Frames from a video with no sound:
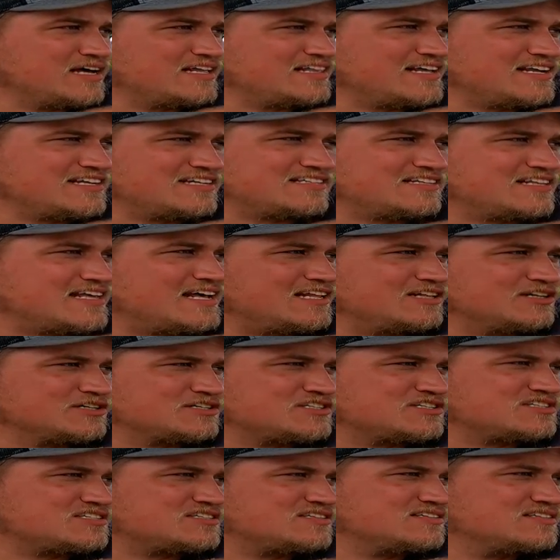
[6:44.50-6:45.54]
That, is, that
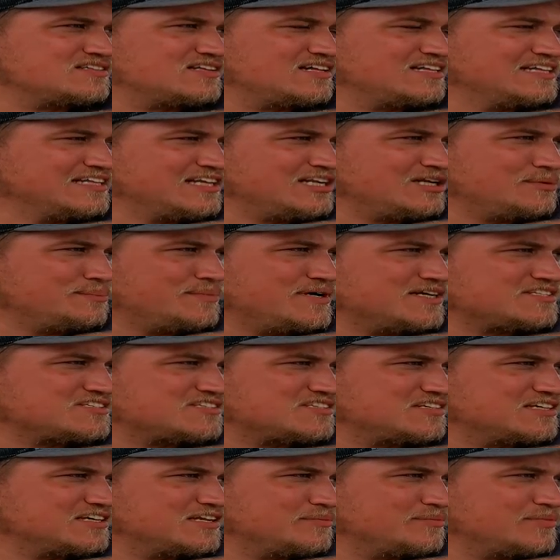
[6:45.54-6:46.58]
looks a little
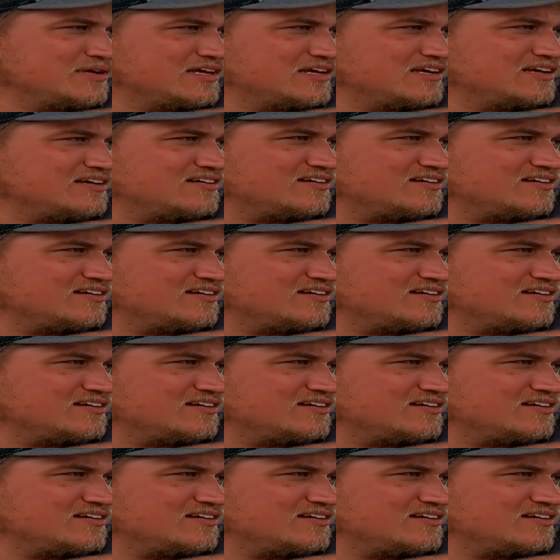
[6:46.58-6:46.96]
muscly to me.